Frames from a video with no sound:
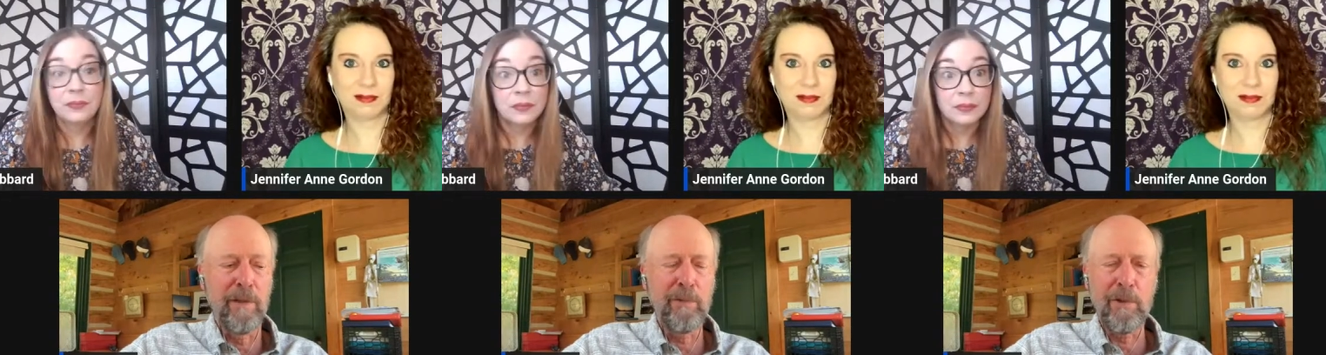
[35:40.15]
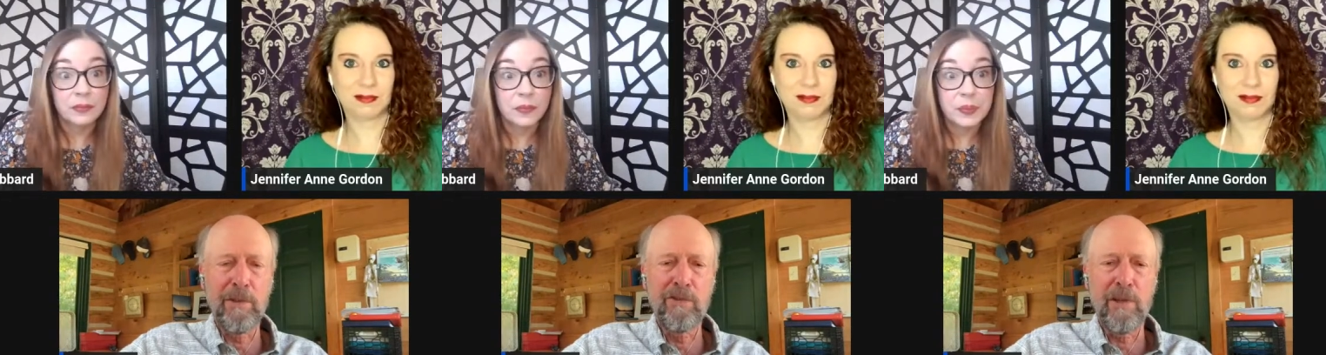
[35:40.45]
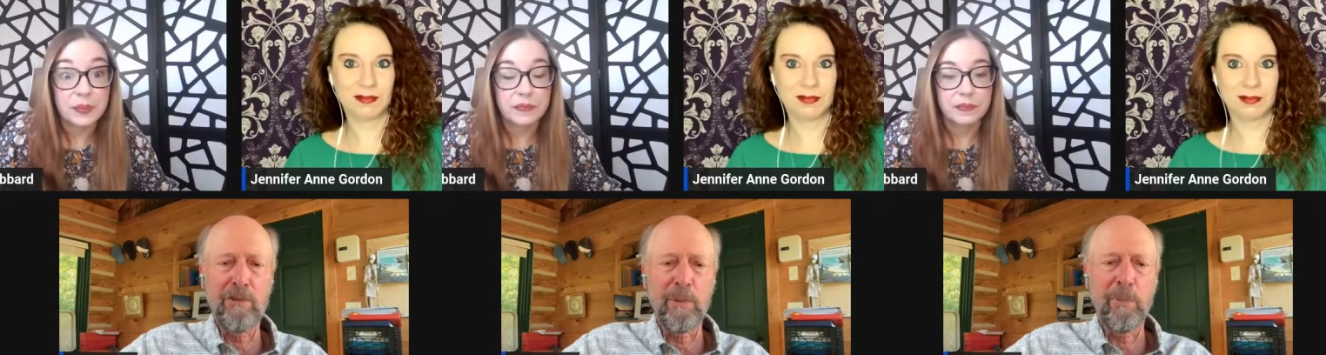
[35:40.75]
Speaker 1: a 14th
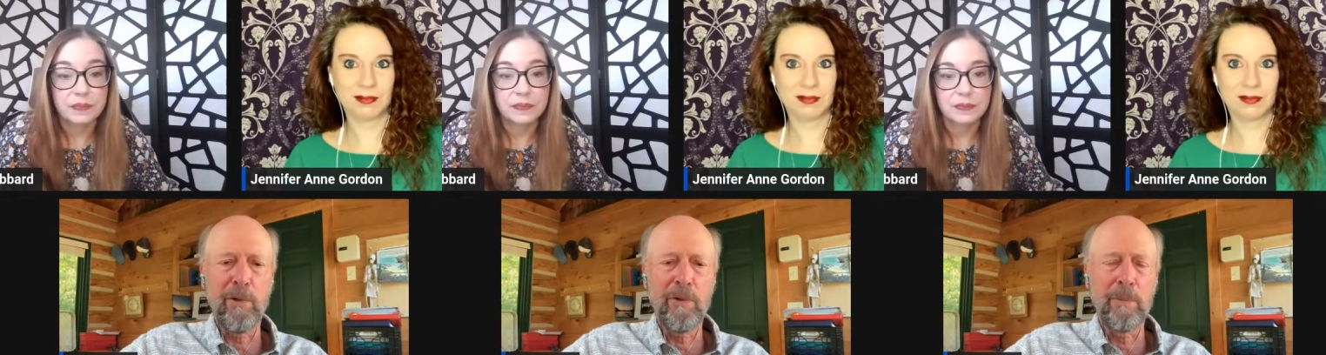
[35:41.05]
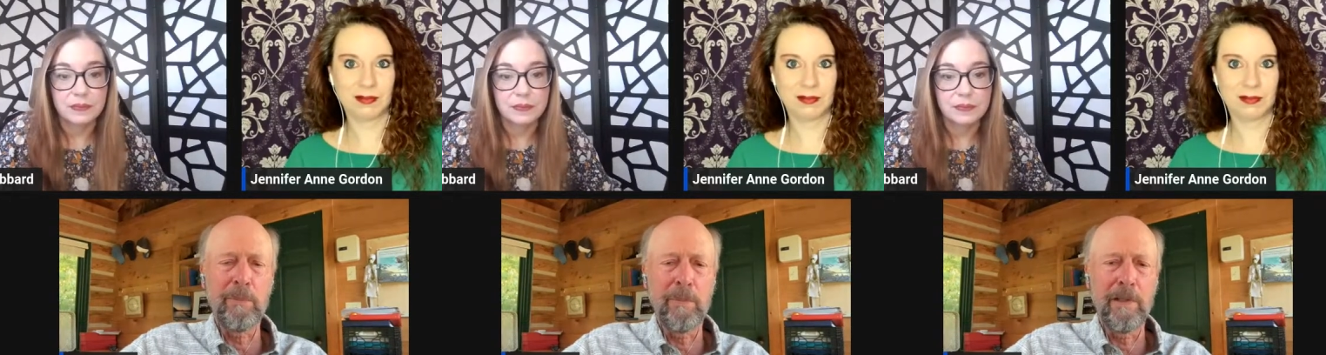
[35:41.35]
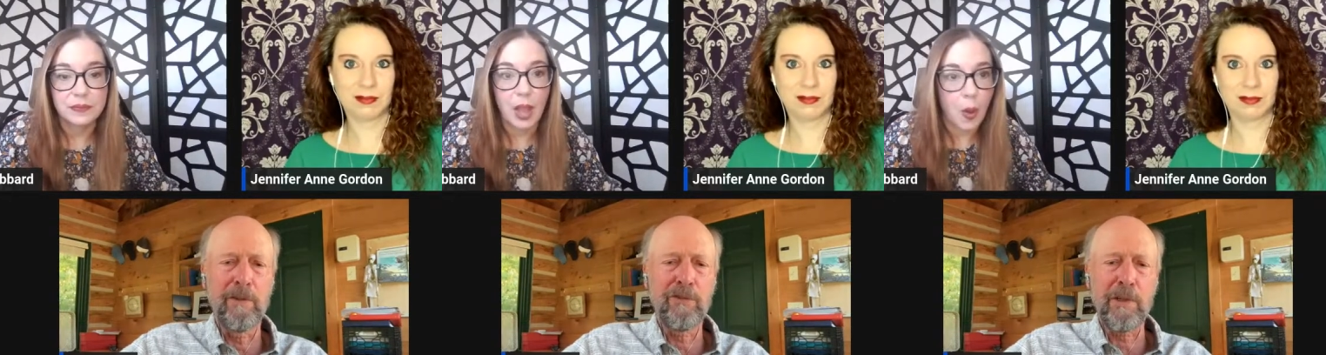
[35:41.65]
century poem,
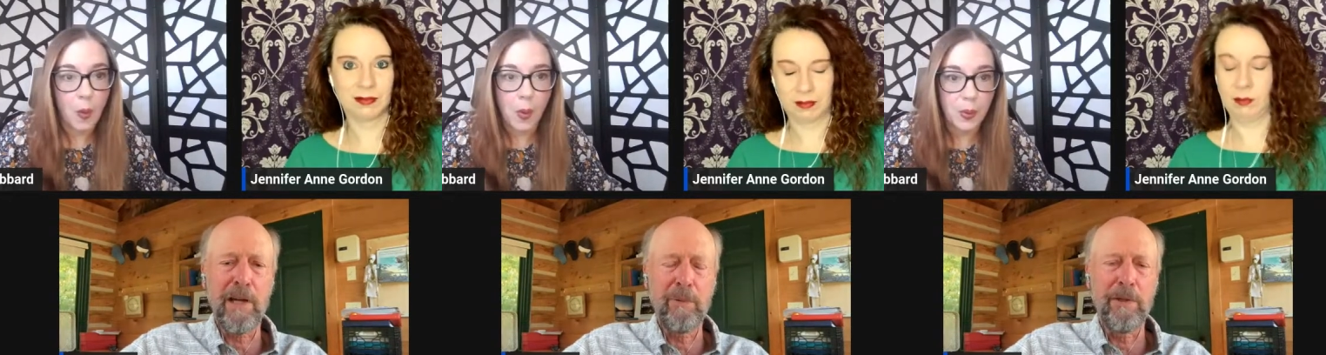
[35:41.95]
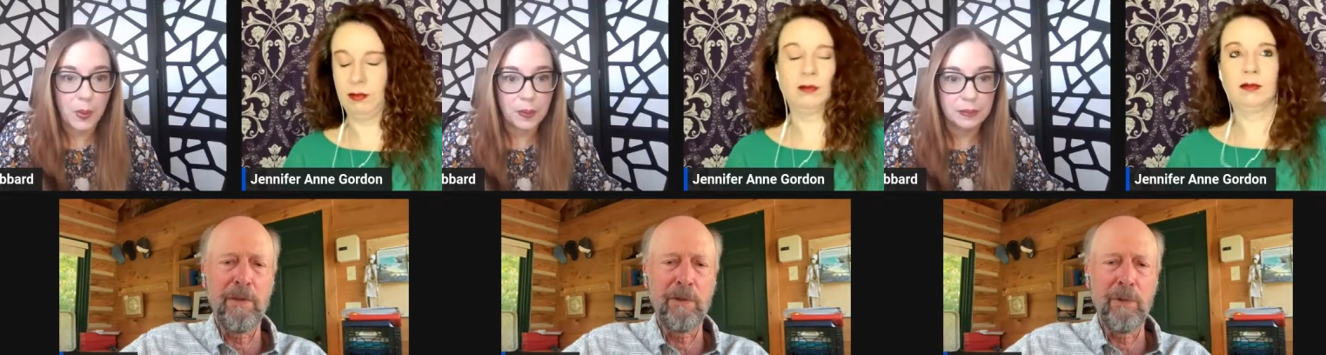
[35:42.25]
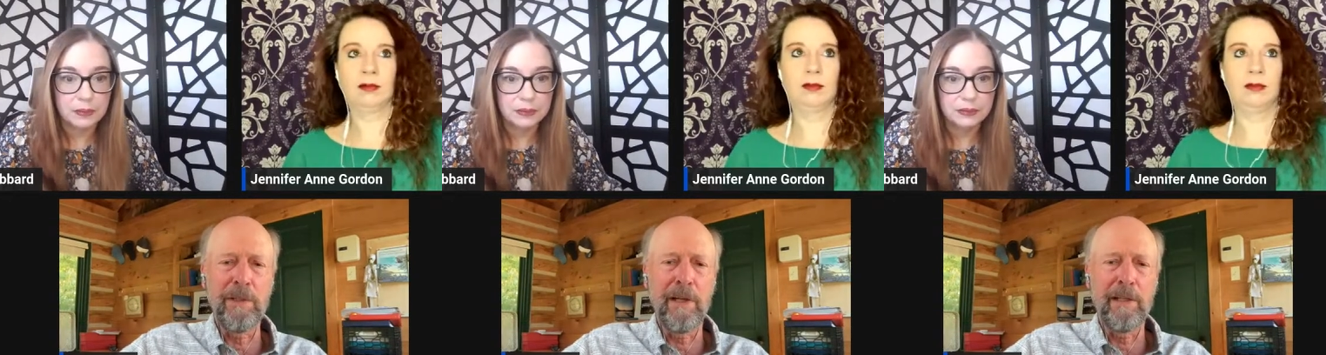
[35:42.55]
uh, Sir Gawain and the
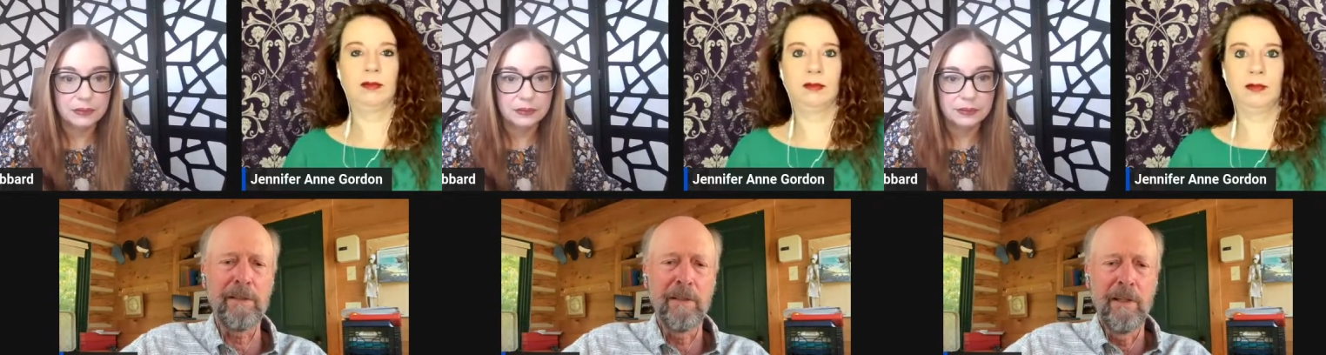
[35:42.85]
Green Knight,